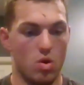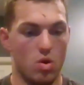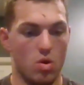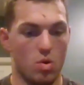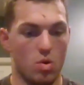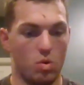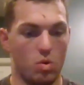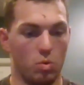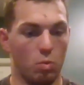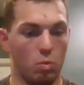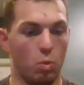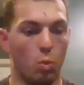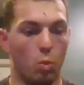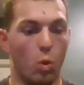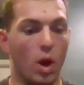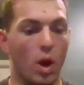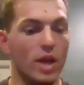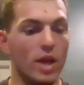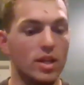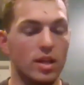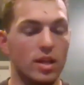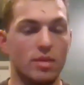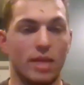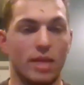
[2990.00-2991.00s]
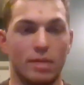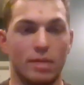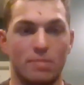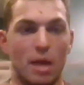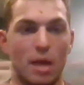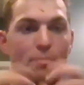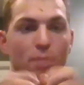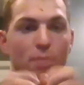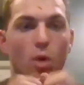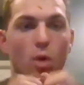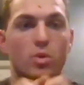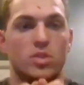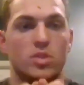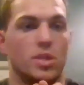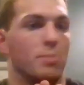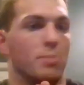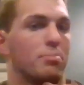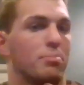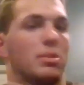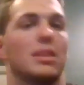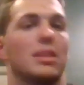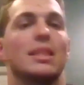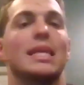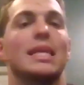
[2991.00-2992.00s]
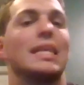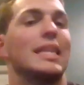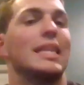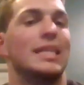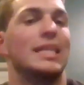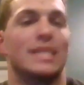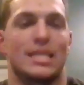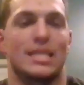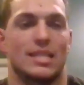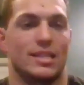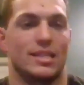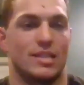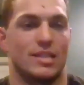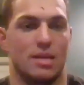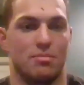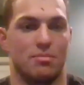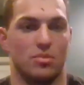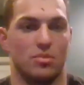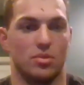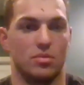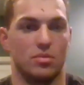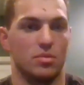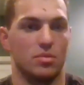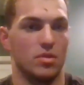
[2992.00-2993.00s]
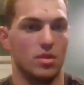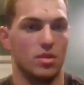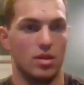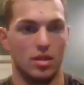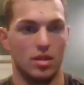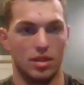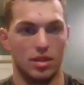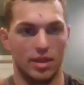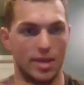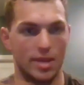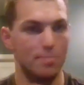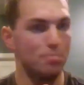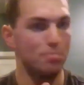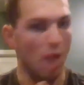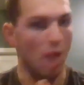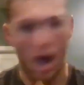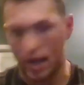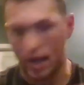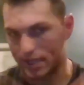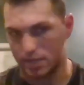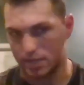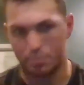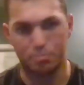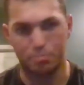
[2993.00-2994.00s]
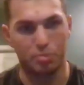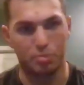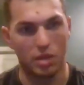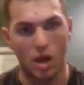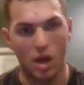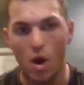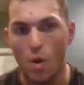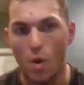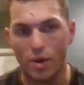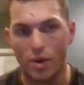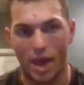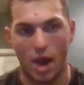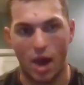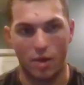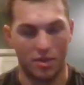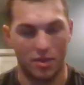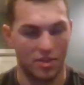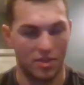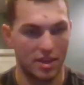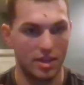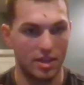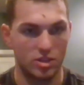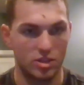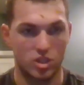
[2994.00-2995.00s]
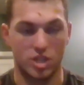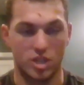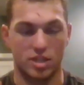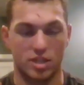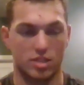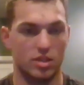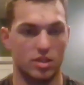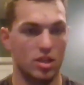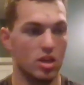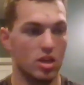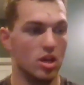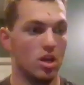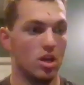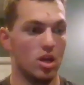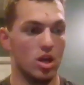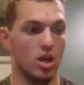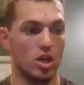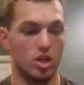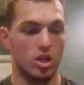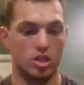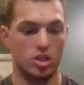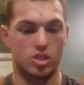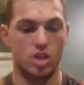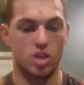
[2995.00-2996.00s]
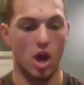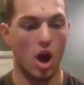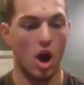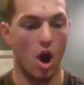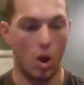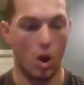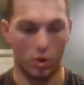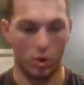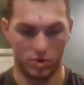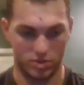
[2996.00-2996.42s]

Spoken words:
what? Like my bow is completely disassembled. Limb pockets blown out. Things just toast.